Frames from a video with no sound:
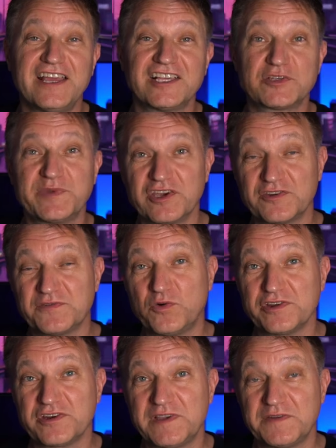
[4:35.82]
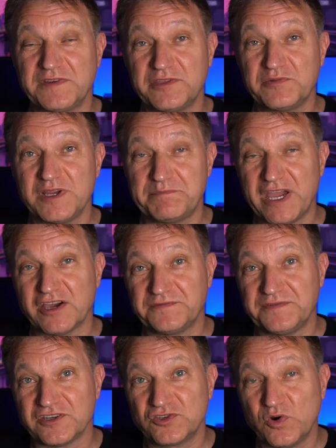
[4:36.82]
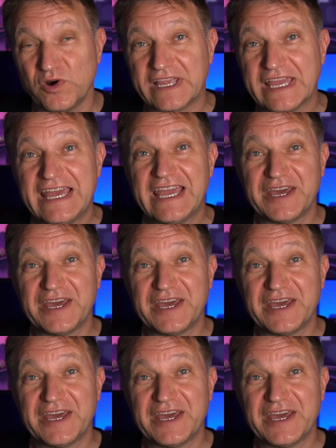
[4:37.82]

So we got 453 pound-feet of torque and